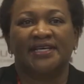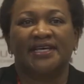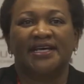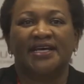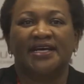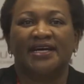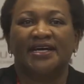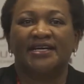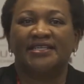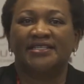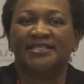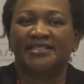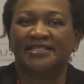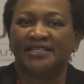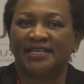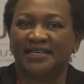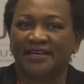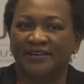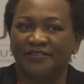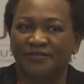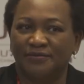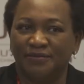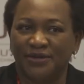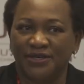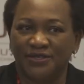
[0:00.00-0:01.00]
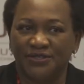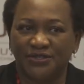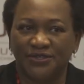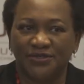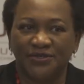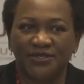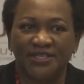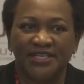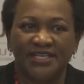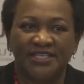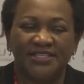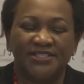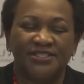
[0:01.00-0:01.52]
and intergovernmental
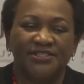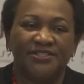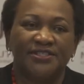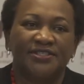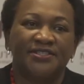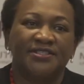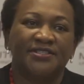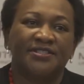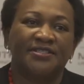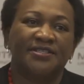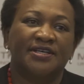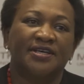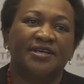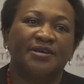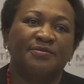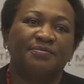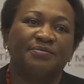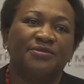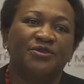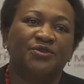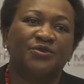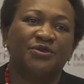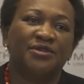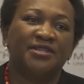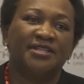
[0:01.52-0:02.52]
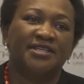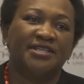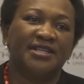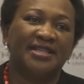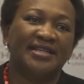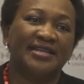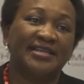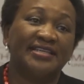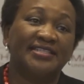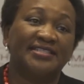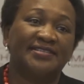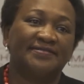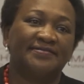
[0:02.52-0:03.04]
relations between the three
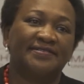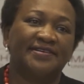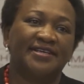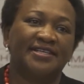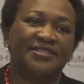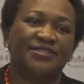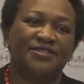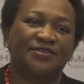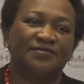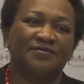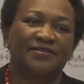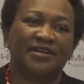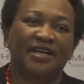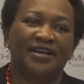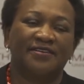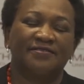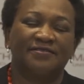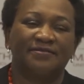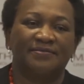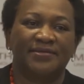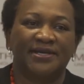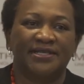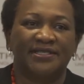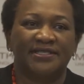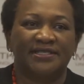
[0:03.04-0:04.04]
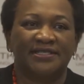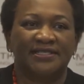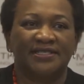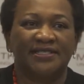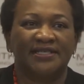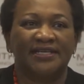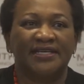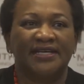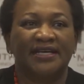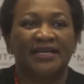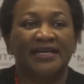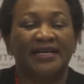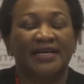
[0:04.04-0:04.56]
spheres of government.
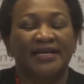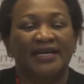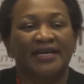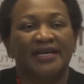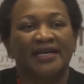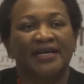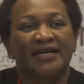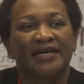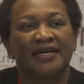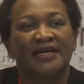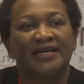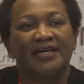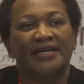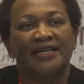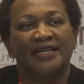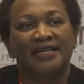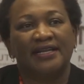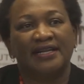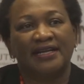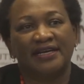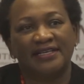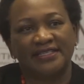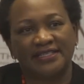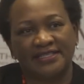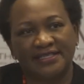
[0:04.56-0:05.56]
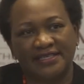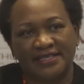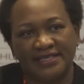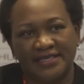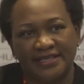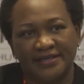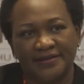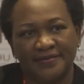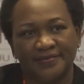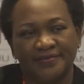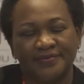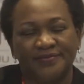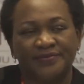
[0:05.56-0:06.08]
Lastly,
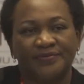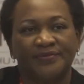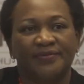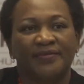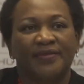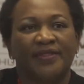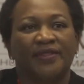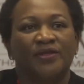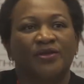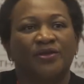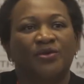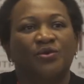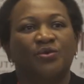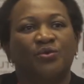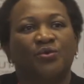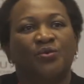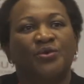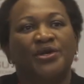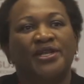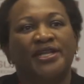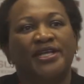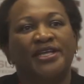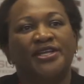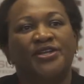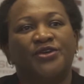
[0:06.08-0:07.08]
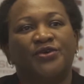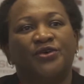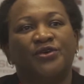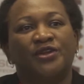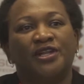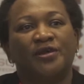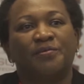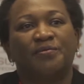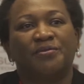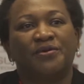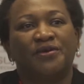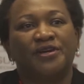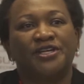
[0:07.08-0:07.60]
we need
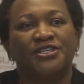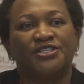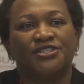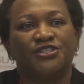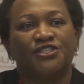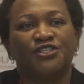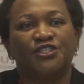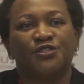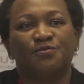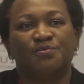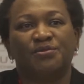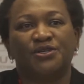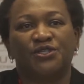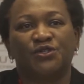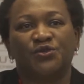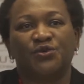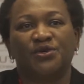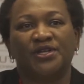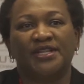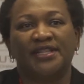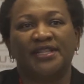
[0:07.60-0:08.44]
collaborations between the